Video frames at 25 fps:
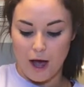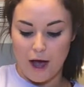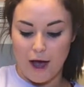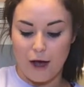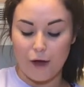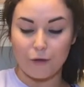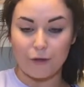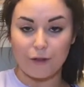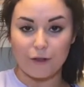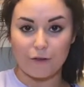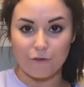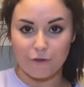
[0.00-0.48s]

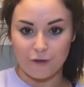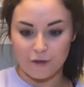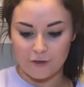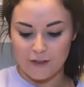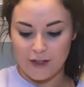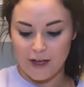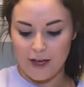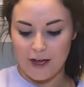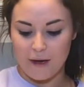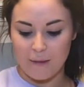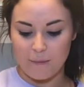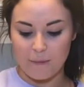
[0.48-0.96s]
healthy for
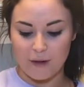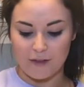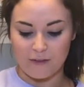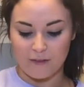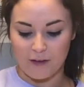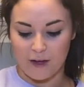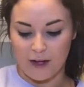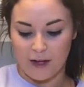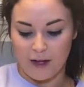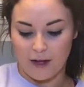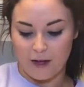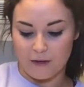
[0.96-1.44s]
them and
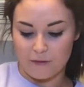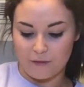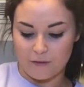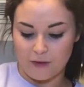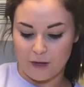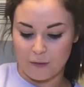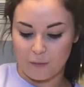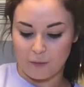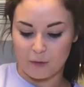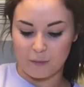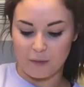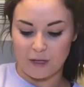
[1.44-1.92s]
that
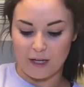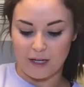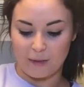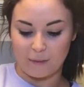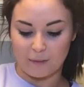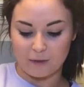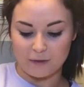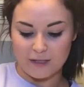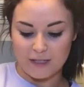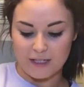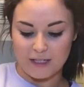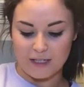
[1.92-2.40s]
they would be
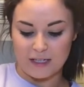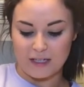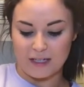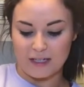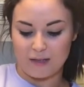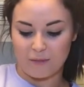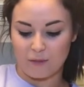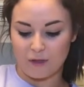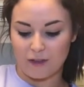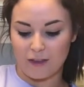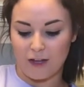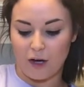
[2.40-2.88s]
able to
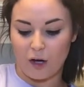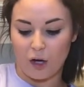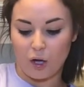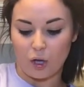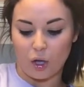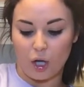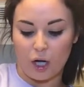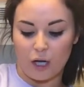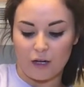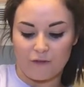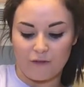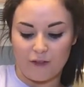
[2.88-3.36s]
eat without a
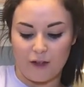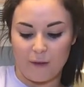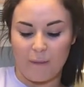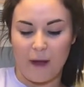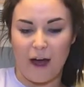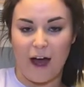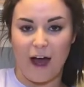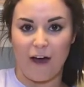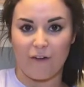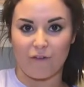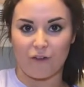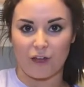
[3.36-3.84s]
lot of them
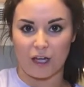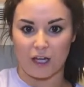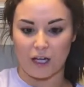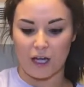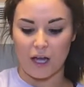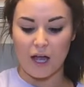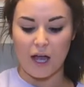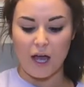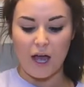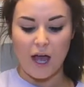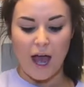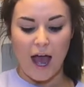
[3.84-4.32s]
having
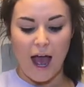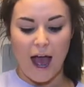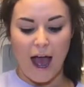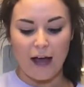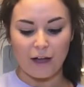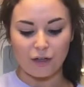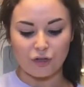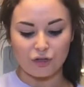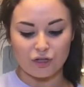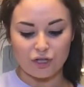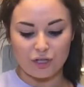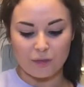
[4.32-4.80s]

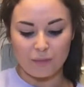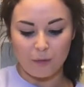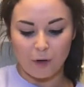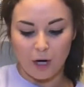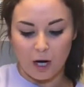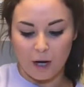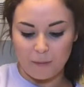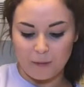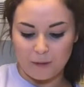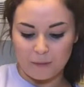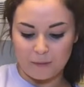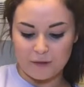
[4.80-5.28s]
allergy
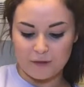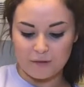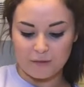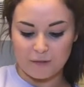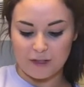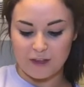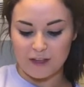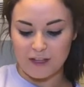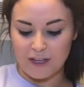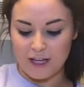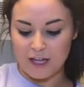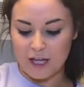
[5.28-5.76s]
problems
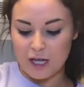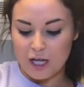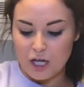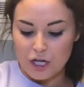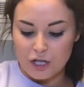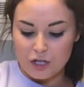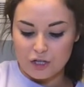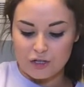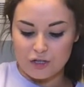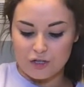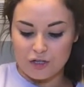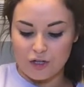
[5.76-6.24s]
with it.
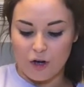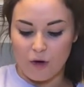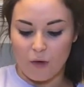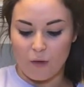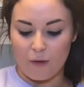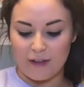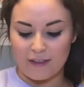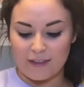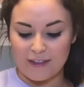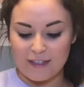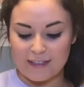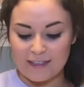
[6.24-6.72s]
So
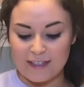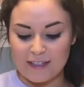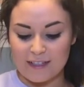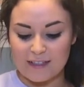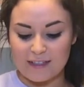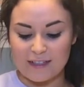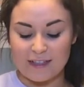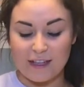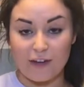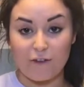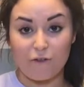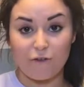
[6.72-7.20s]
this is
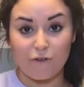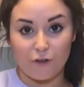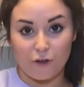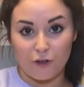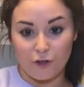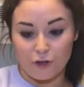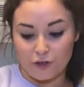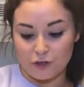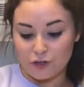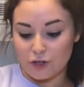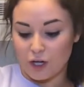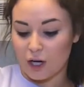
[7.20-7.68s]
safe
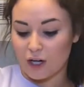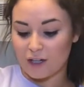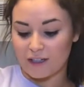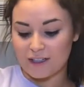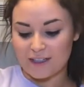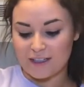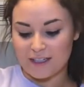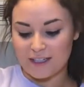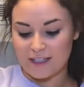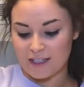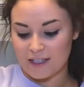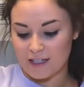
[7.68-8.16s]
for
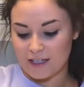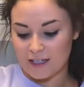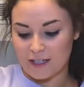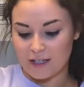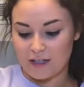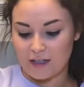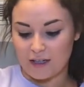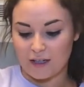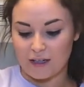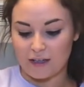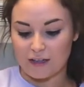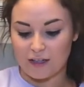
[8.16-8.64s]
dogs to
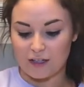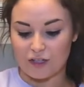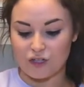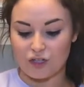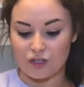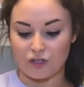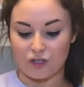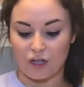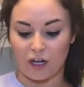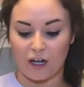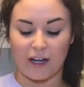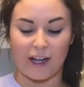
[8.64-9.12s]
eat unless
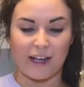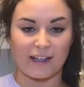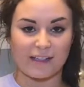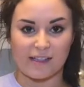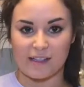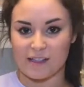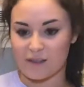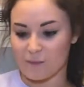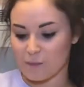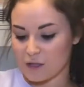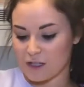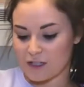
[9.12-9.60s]
your dog has a
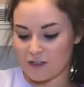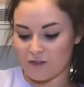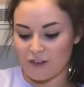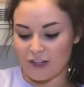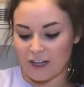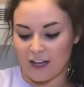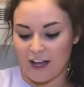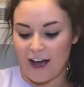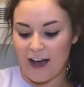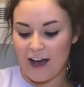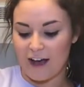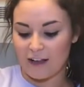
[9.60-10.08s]

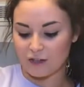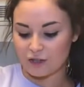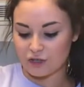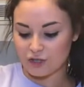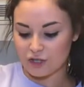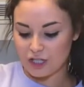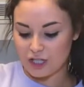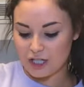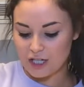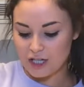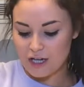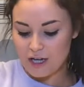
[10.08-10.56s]
specific
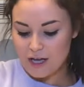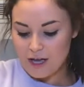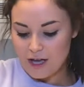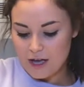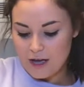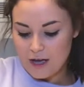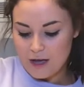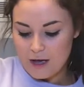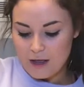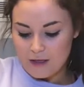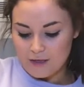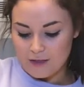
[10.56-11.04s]
allergy
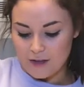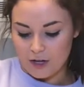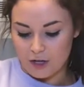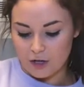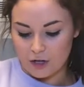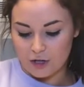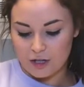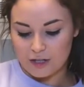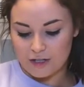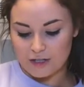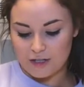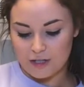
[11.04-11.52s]
that
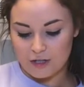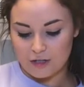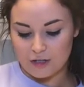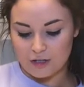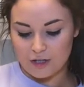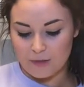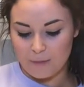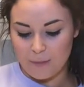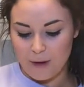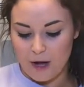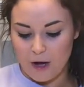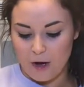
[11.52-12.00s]
you're
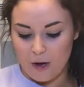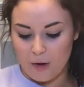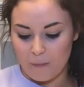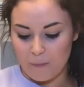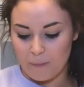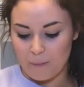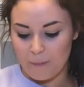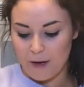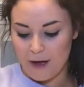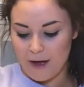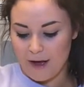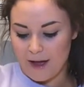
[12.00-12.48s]
concerned
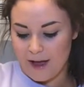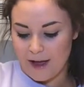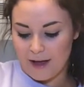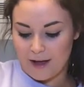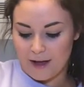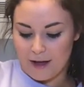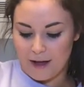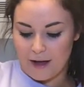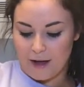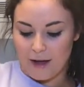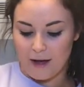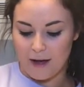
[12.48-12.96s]
about, but
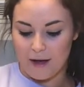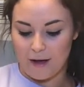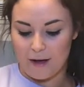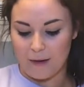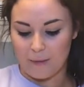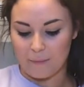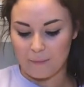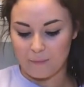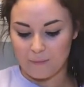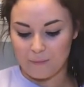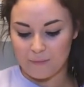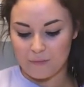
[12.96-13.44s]

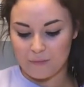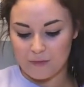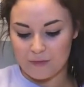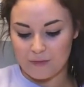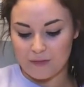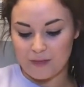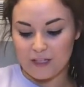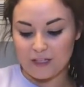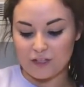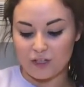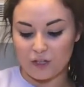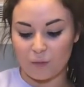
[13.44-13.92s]

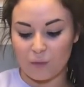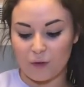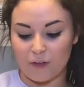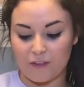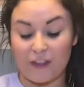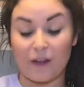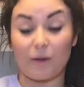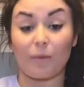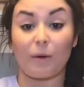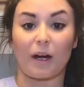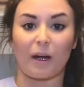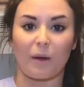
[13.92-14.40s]
these are what
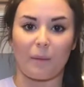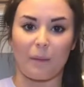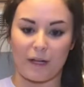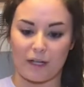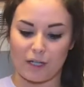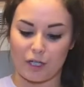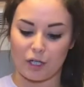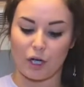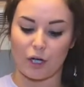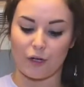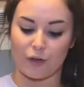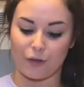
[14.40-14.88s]
they
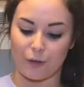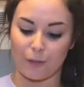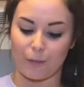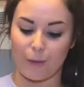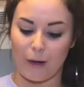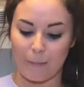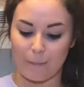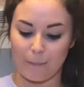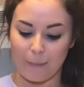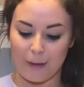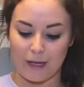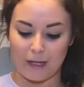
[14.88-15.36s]
recommended on their
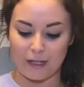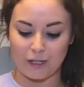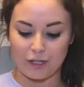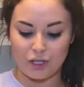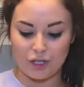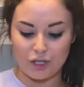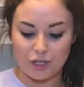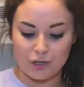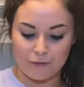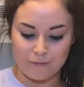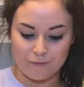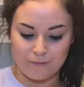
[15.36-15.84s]

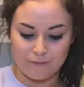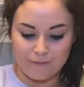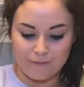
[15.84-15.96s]
webpage.